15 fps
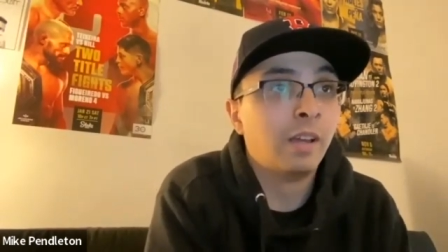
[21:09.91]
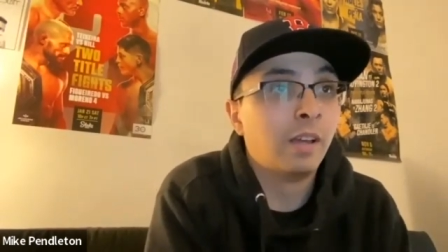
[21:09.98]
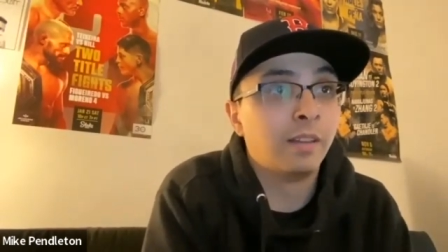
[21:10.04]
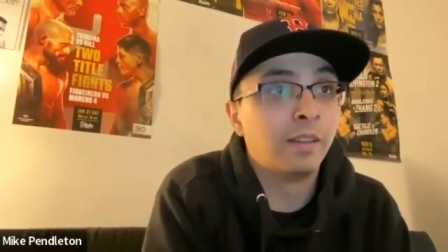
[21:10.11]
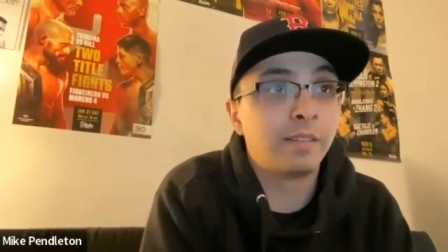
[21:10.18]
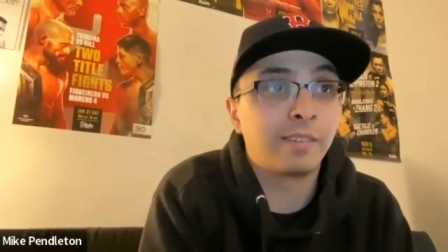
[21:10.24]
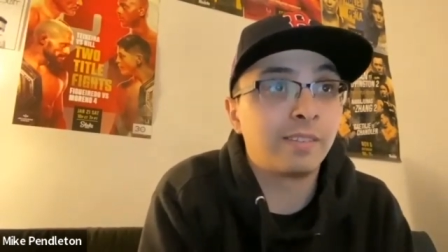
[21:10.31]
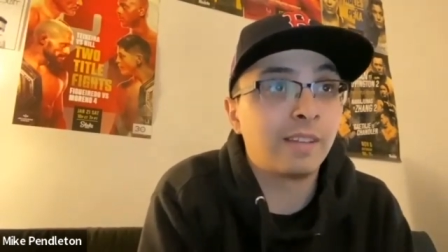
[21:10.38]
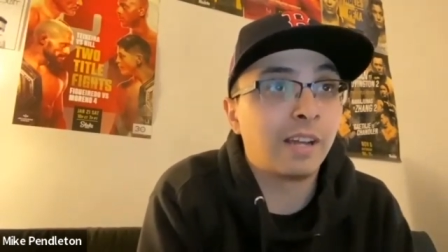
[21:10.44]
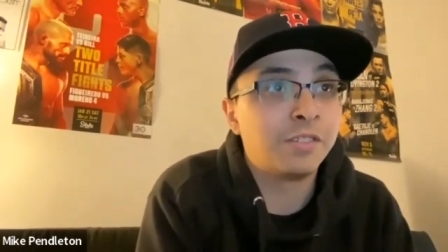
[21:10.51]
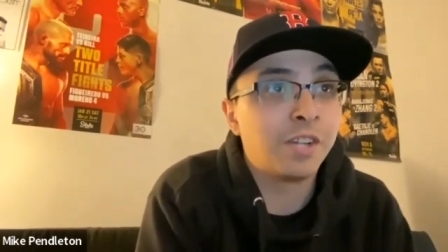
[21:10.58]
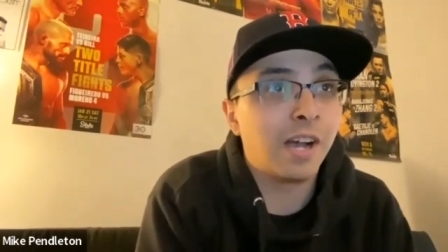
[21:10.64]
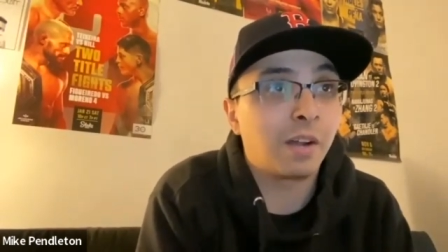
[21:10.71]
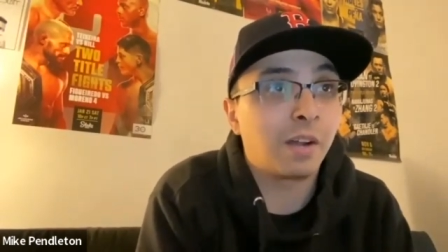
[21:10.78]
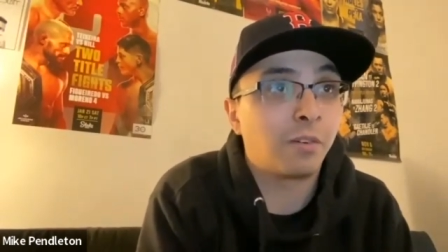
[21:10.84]
and this is not
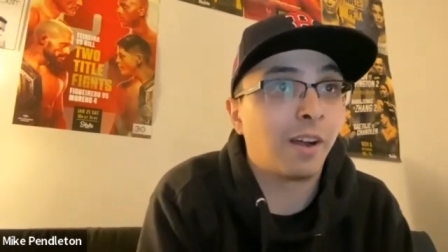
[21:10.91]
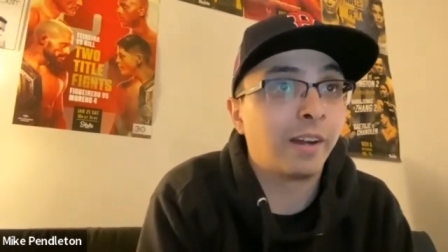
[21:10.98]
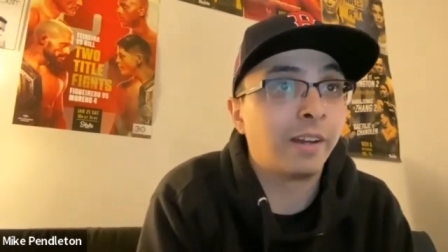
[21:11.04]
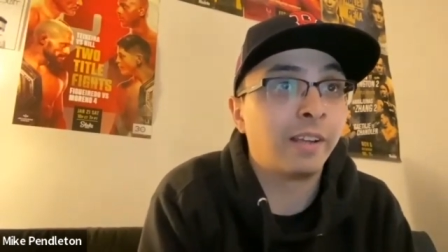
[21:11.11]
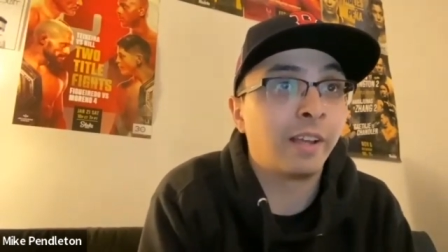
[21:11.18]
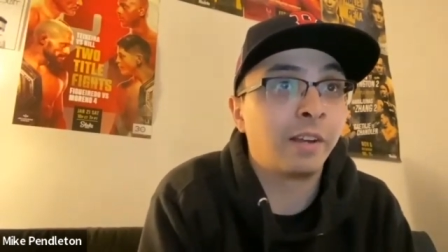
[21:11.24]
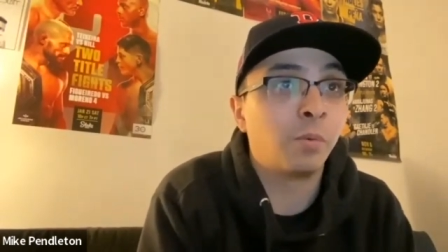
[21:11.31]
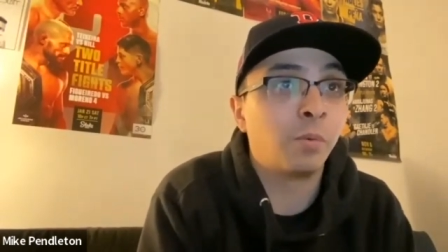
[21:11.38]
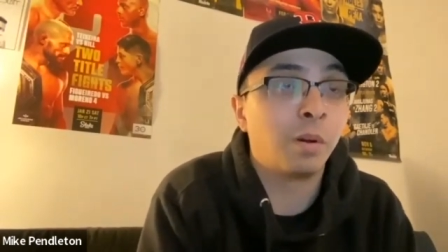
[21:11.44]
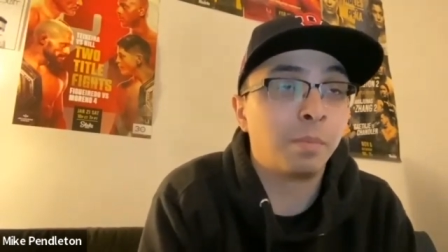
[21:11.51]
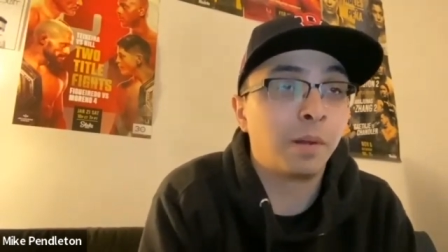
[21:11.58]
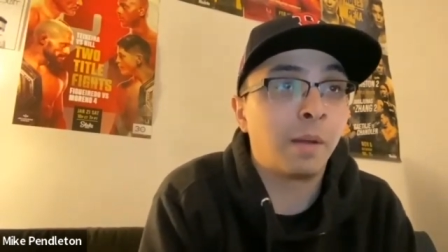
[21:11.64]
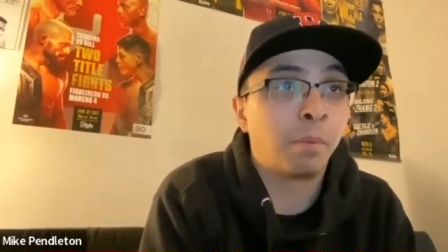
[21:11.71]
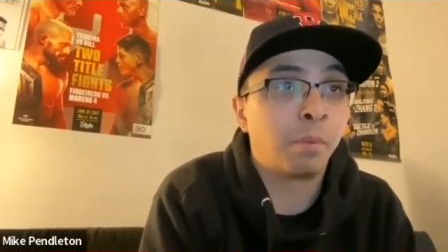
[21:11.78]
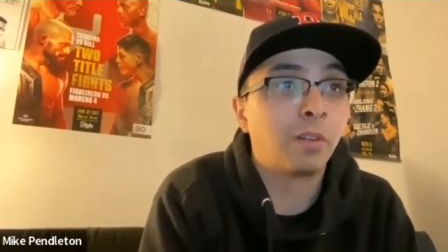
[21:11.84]
jock riding anyone,
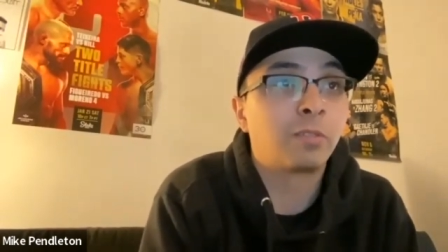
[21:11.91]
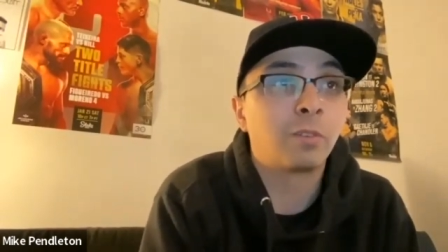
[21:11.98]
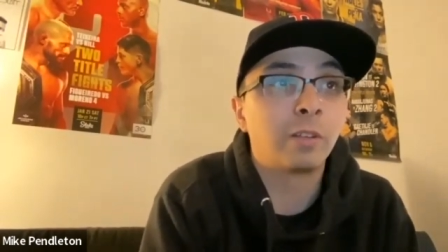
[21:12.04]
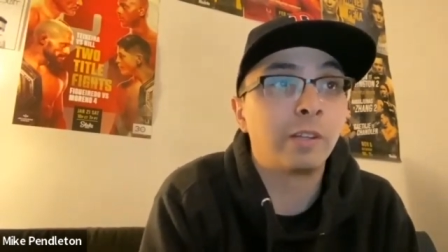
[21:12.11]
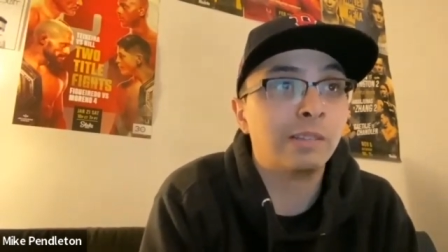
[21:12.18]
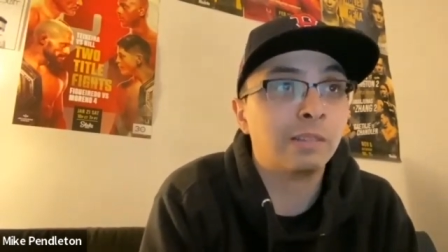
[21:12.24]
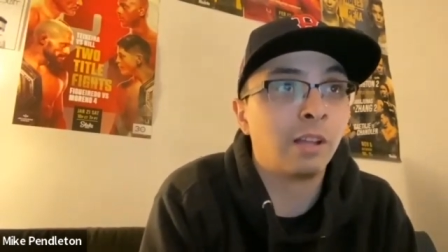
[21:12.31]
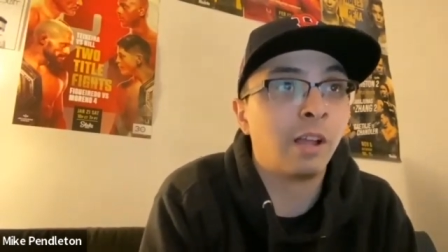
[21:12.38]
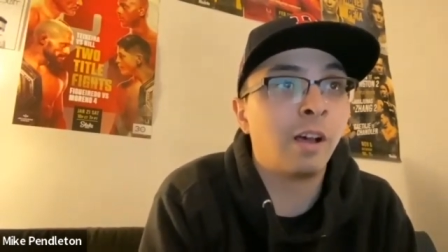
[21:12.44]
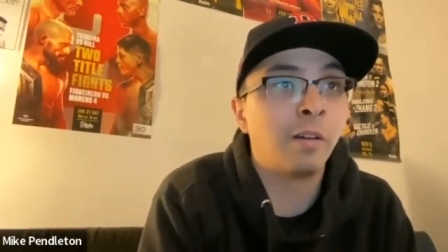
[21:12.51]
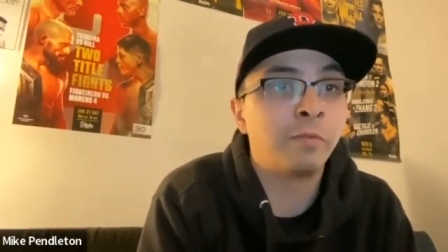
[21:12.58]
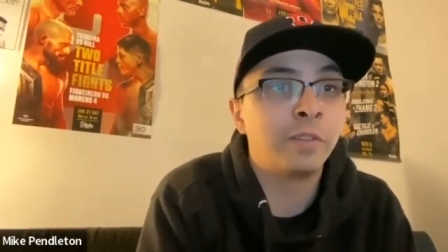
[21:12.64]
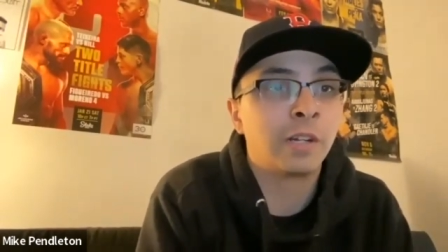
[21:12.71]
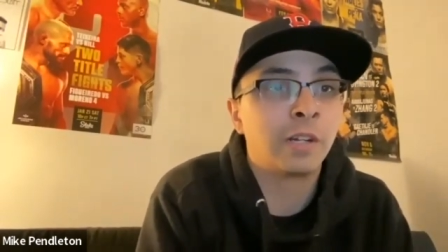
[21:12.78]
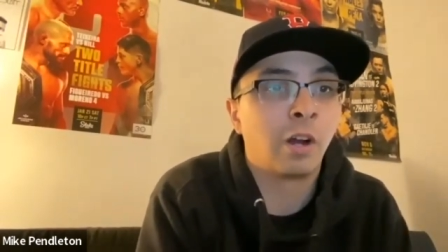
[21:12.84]
but I personally
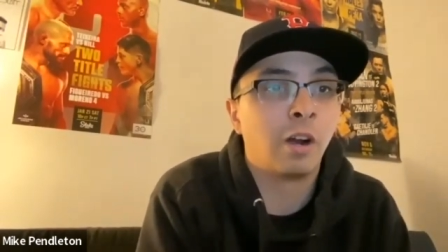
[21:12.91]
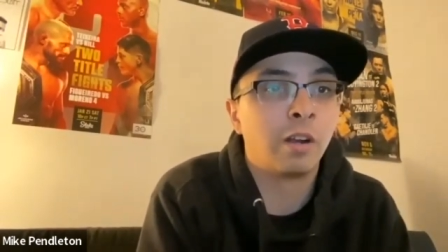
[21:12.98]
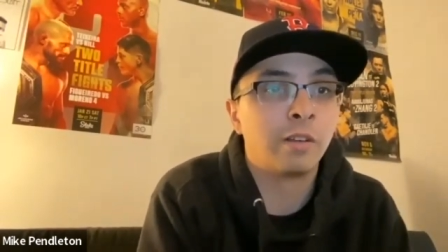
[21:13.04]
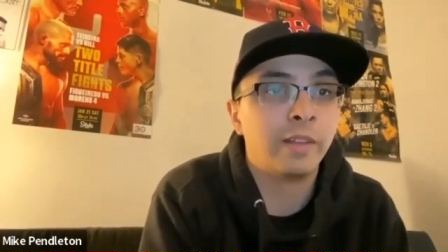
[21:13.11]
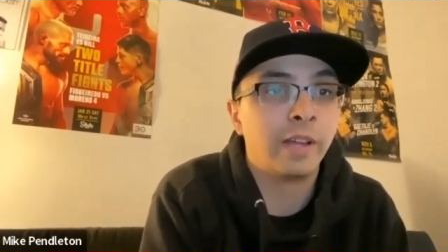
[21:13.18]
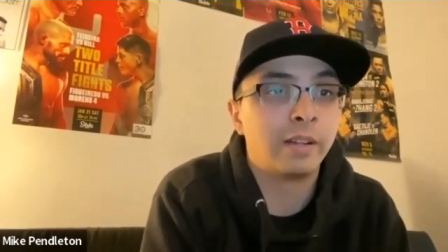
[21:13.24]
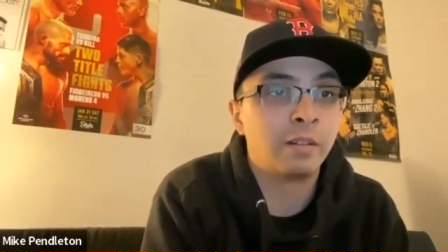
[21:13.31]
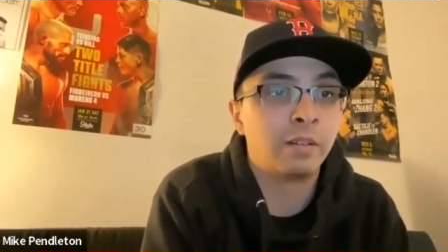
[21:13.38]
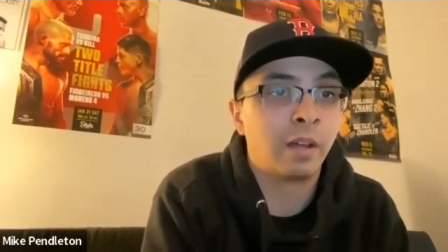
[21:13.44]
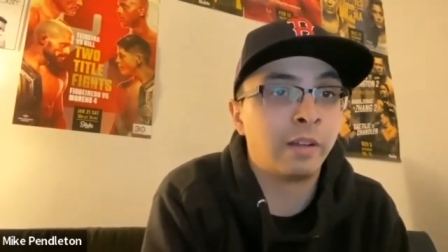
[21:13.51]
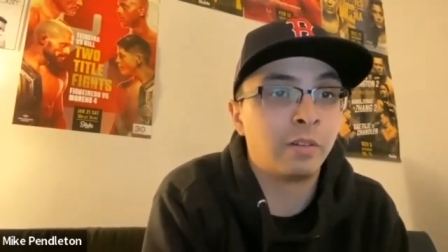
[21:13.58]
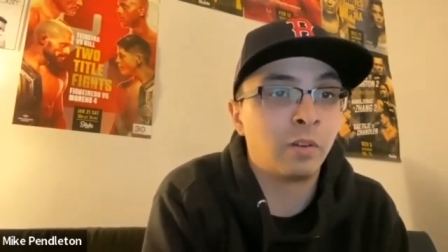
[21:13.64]
love the card that uh,